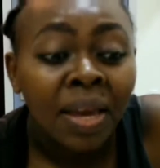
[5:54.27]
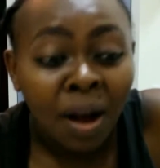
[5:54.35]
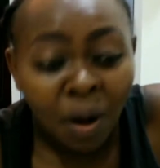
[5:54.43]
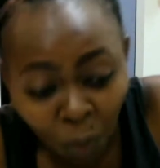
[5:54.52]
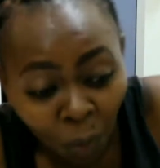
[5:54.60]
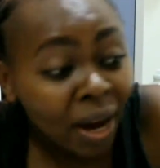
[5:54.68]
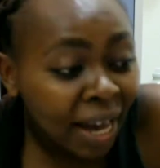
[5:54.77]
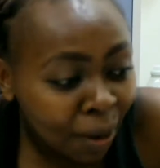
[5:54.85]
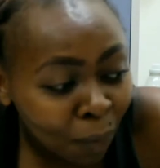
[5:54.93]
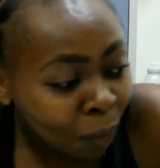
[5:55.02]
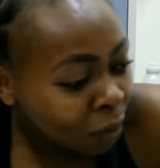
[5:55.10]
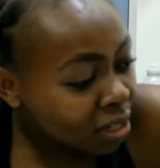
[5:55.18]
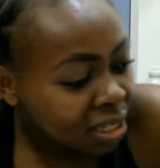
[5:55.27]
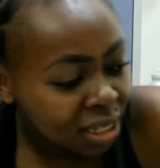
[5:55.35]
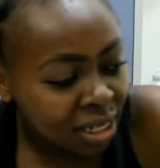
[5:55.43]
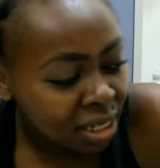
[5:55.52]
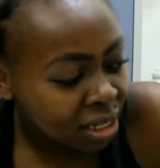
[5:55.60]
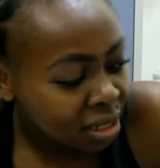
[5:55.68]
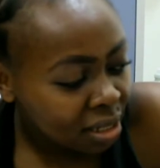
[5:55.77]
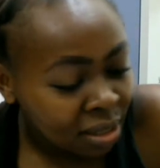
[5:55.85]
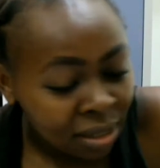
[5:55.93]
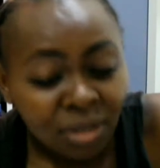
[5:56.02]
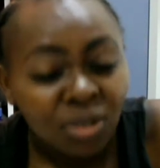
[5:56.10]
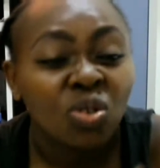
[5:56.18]
why I want it
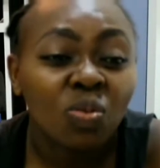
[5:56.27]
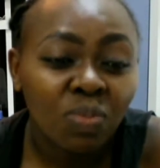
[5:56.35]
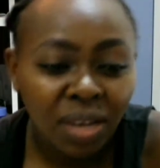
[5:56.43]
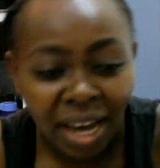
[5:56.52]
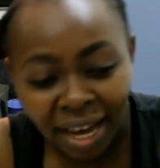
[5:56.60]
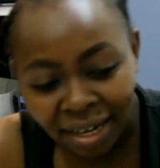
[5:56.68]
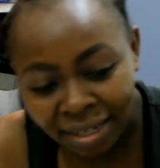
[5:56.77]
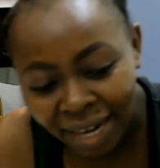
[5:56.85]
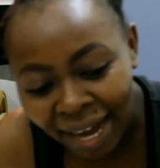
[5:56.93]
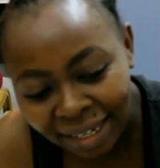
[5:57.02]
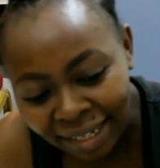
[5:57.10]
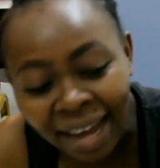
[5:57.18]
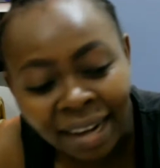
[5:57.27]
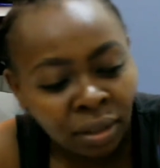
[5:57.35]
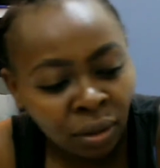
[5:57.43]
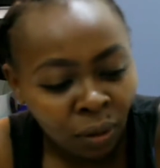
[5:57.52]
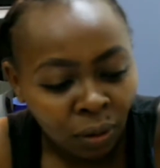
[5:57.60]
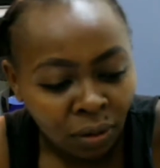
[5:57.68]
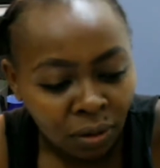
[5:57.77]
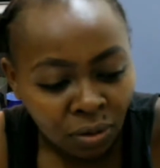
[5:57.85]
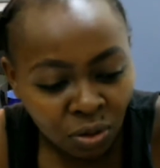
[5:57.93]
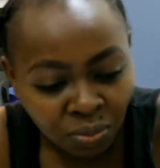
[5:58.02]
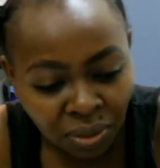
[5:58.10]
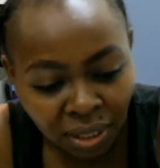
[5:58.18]
to be hardcore,
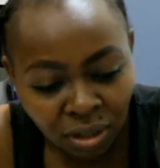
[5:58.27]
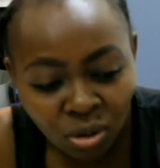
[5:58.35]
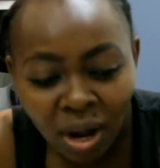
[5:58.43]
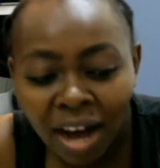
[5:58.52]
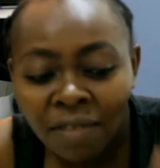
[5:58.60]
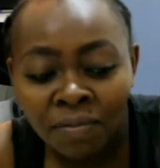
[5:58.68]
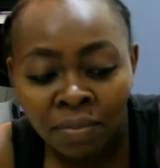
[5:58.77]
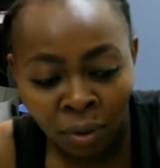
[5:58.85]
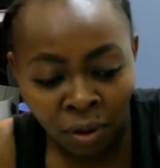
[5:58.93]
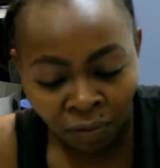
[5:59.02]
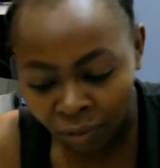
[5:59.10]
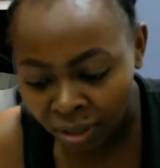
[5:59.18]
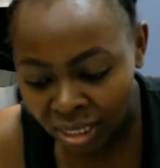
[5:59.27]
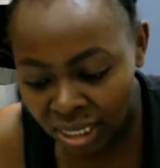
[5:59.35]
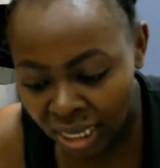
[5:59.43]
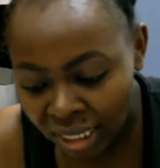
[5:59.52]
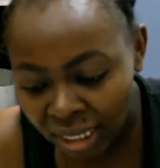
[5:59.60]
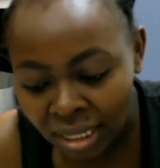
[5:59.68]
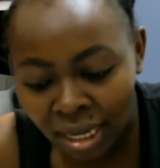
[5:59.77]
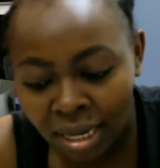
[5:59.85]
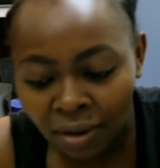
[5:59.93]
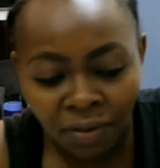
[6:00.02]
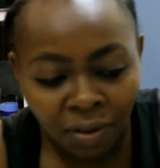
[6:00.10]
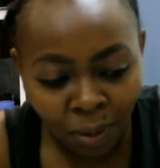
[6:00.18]
to have more voltage, and then
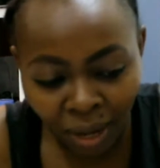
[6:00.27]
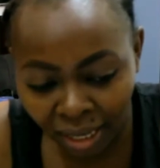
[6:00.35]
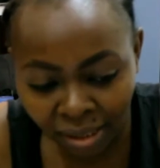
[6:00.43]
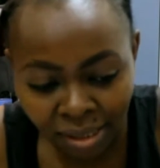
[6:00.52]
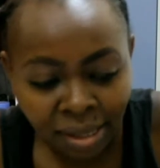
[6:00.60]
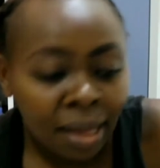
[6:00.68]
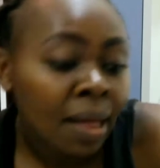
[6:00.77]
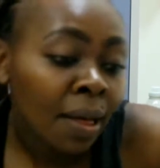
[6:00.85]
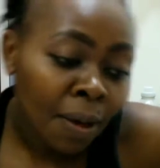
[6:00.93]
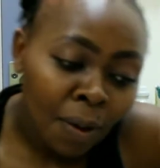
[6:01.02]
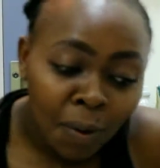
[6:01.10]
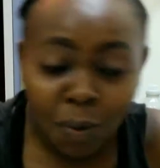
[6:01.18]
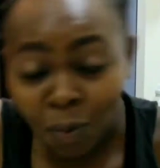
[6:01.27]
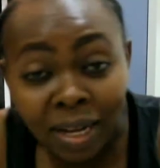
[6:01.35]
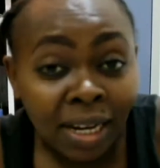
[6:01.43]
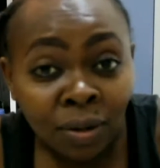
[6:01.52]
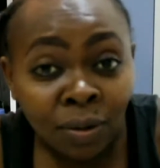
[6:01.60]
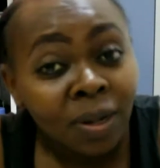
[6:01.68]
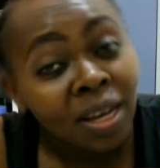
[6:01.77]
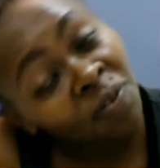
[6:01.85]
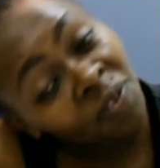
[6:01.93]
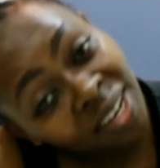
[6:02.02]
if it works, well and good. If it